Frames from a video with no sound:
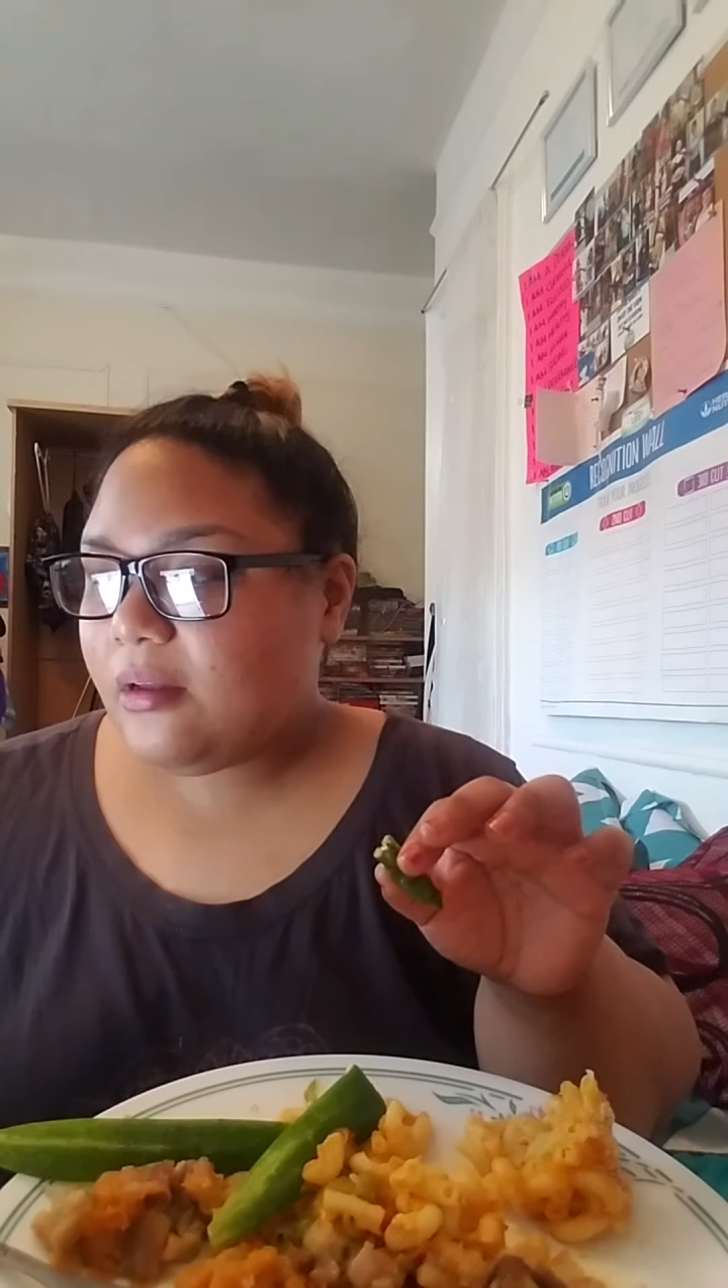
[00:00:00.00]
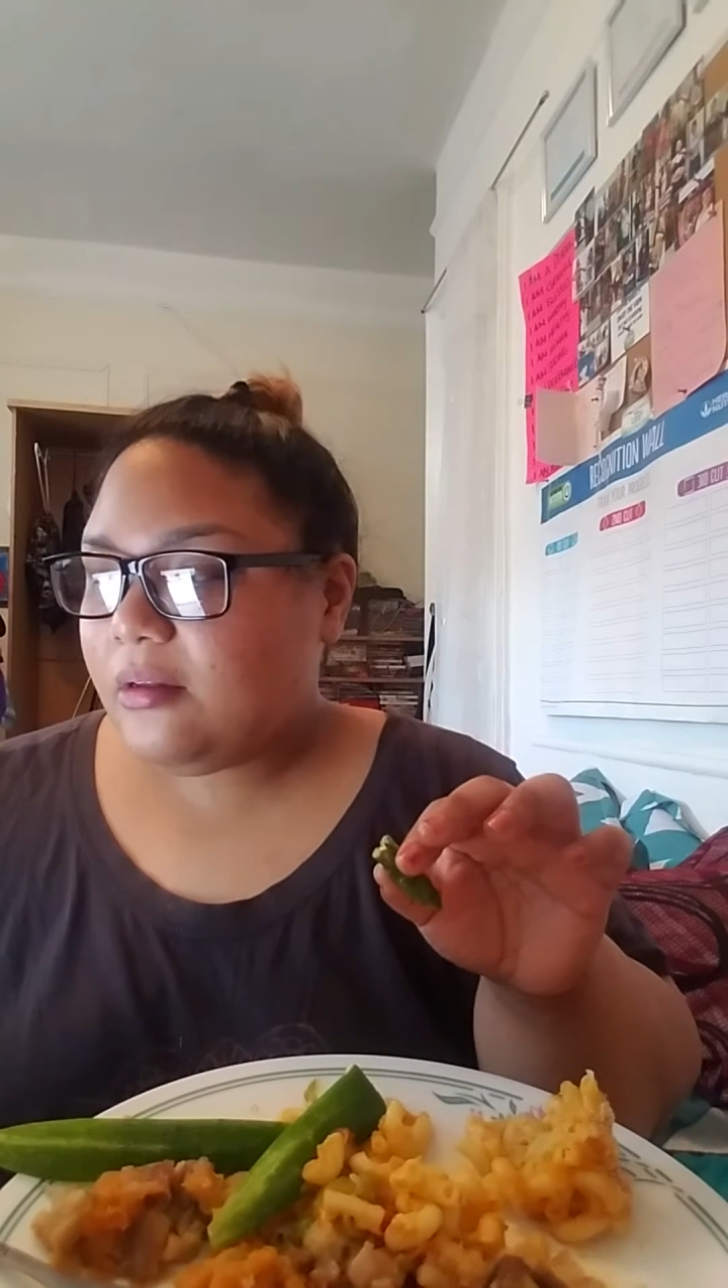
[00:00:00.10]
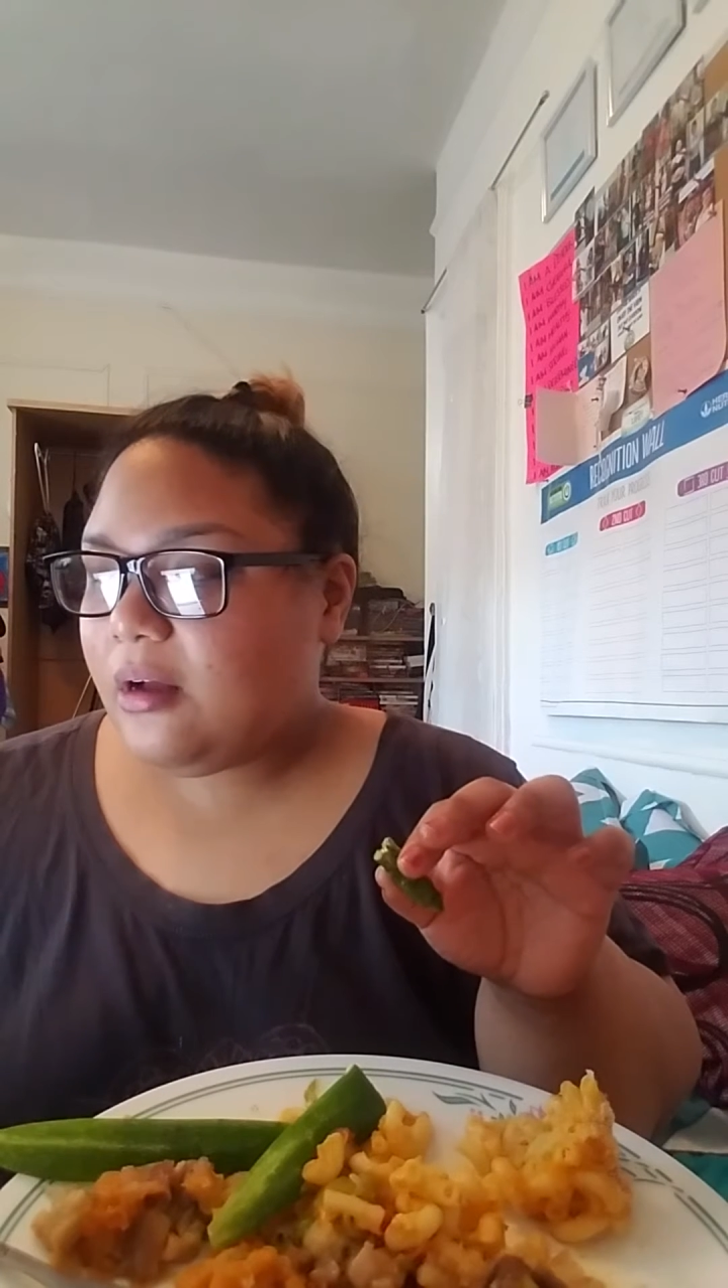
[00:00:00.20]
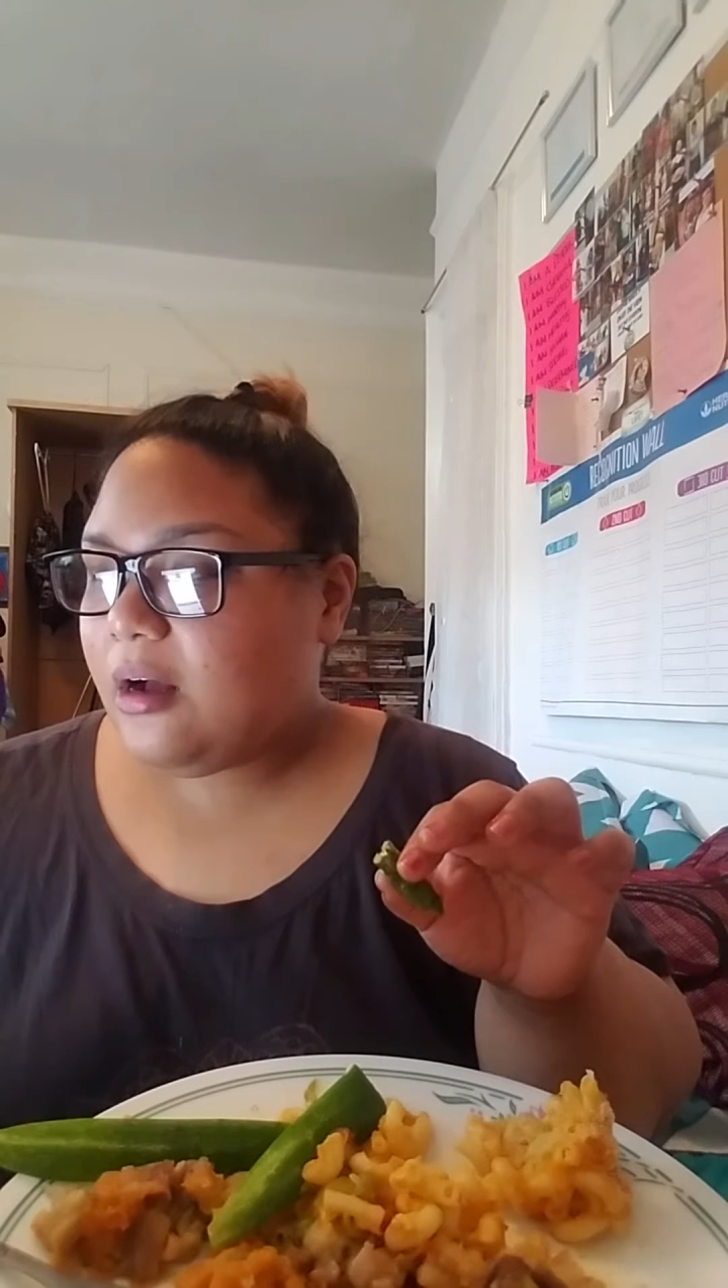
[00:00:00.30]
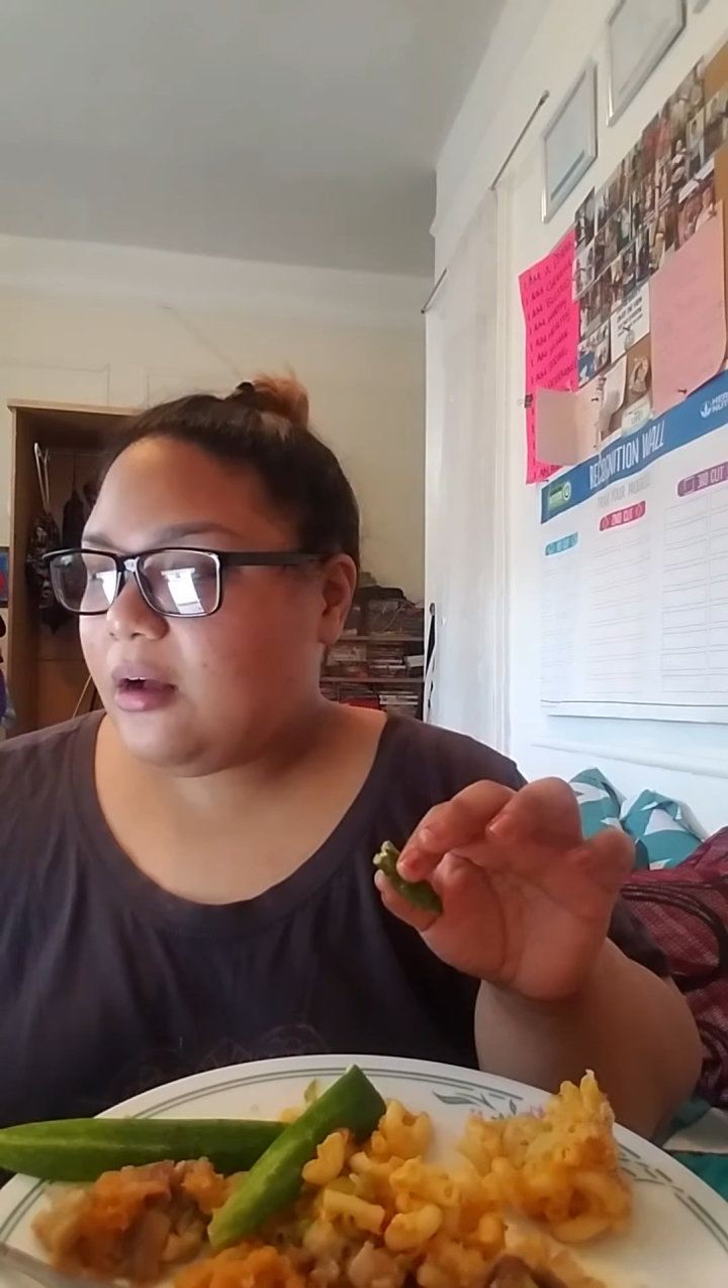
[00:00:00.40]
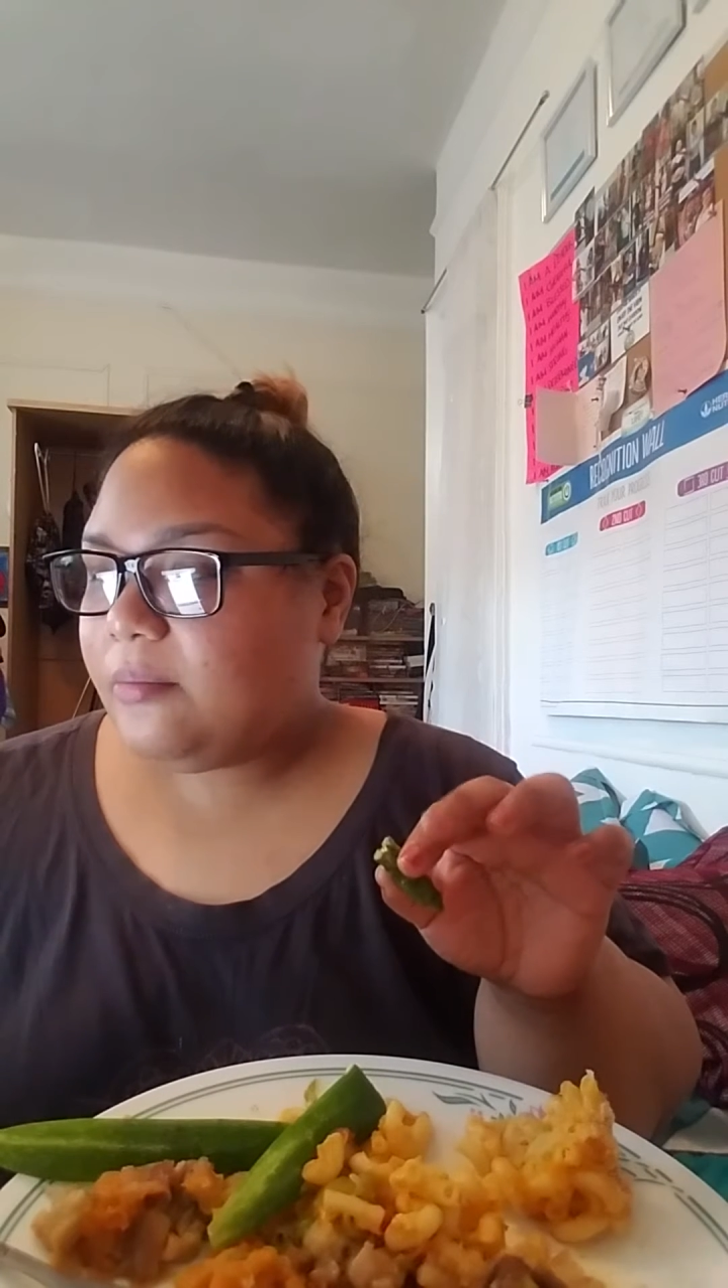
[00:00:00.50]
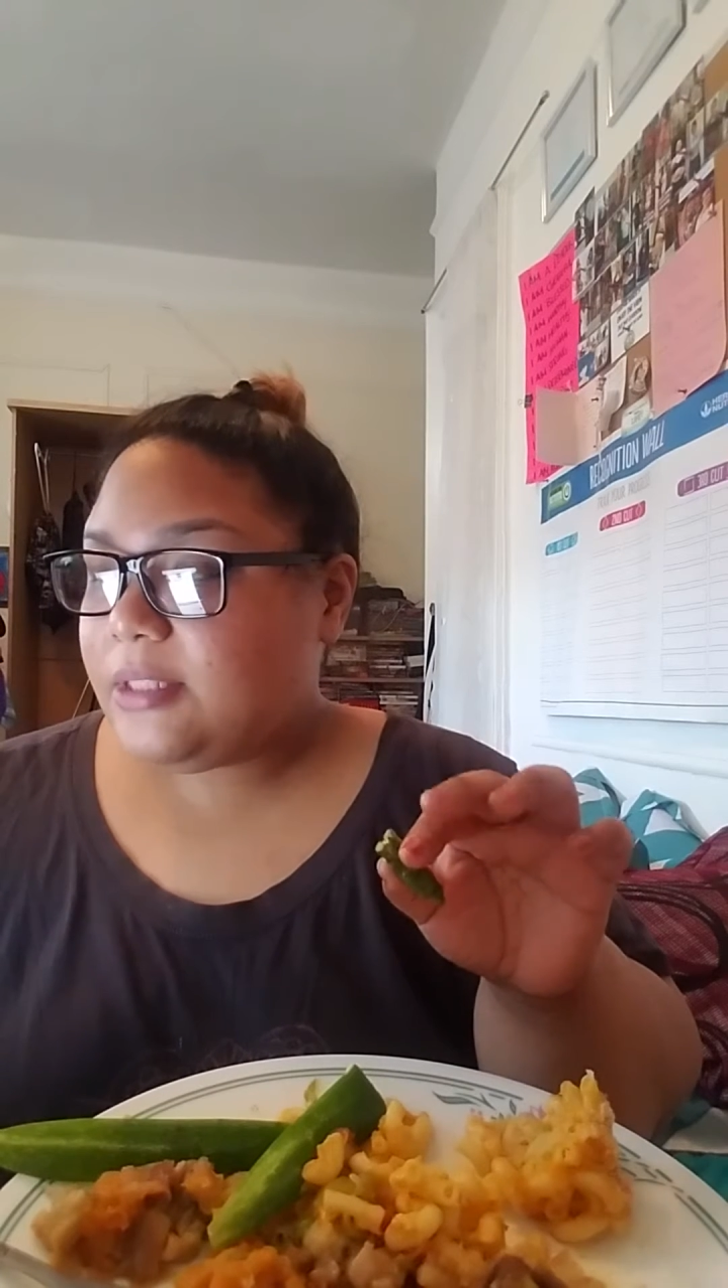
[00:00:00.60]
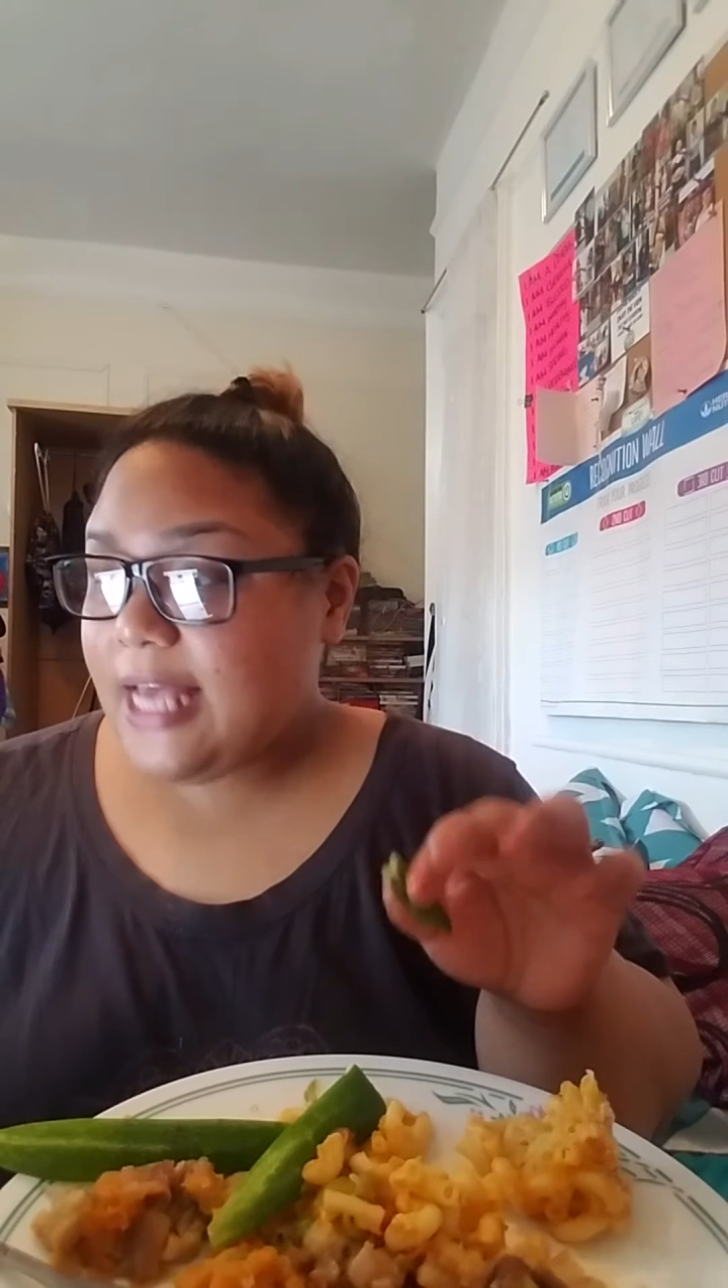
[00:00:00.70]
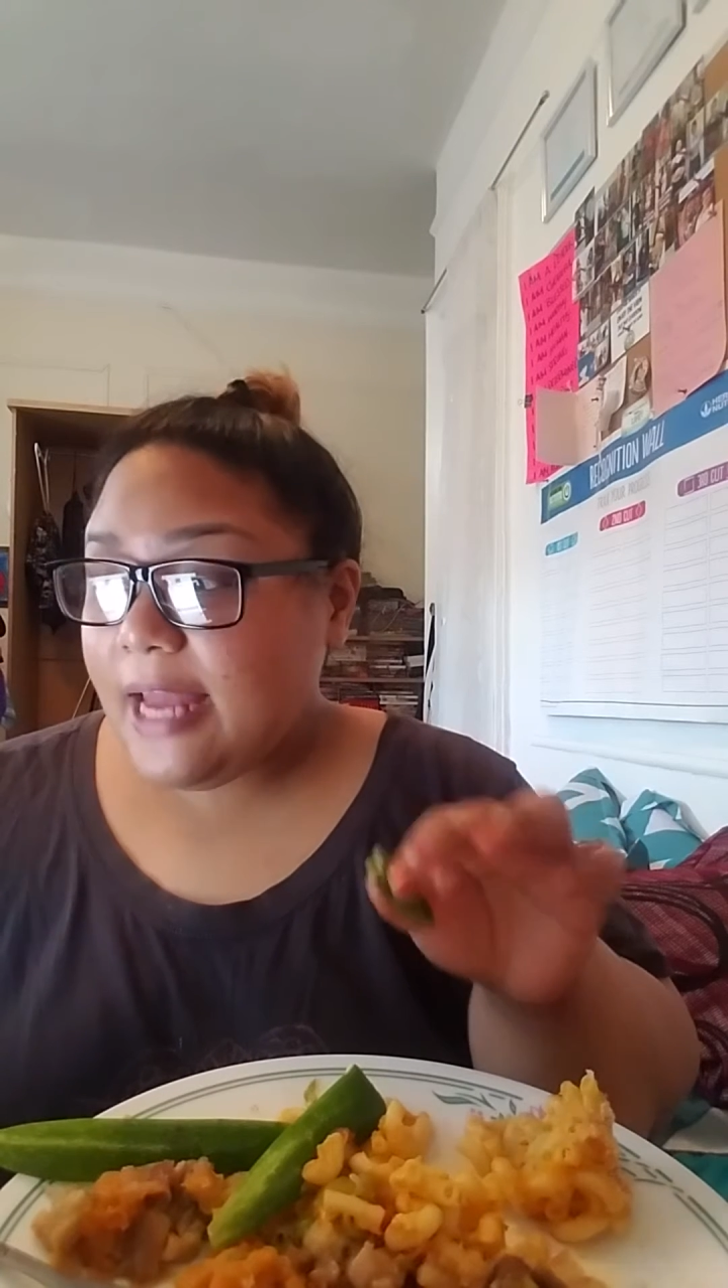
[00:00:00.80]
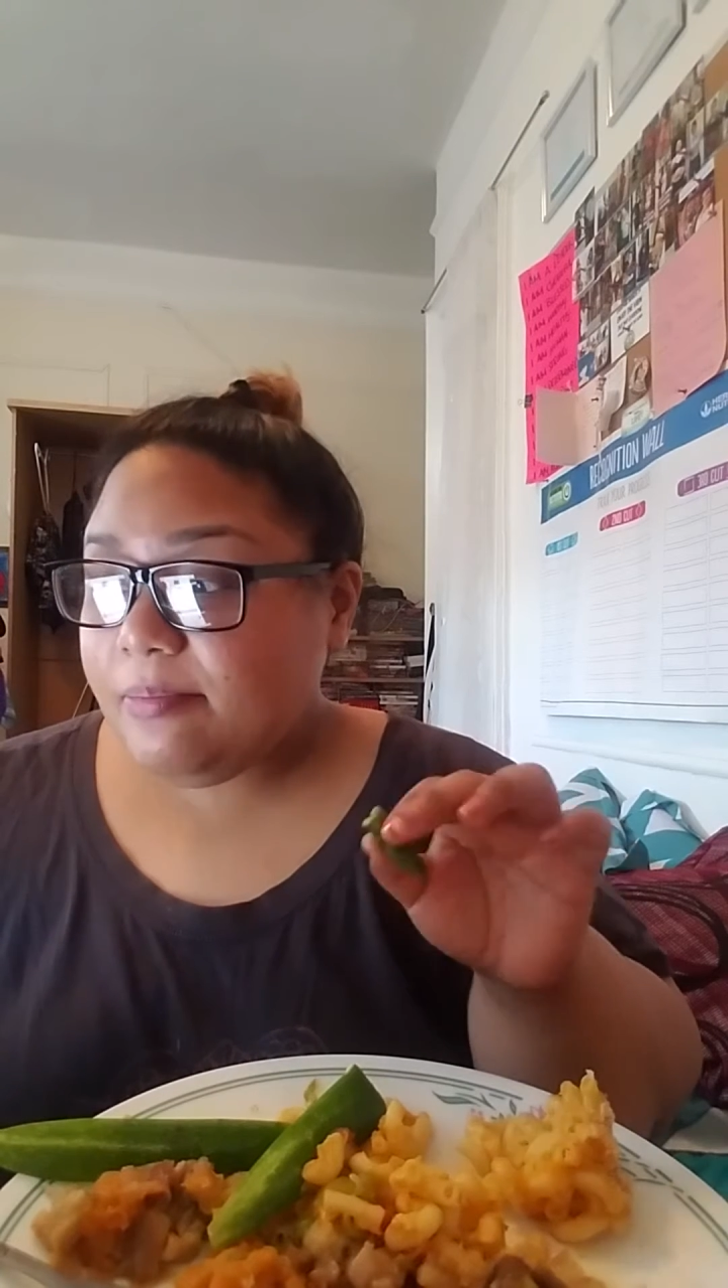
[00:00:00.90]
10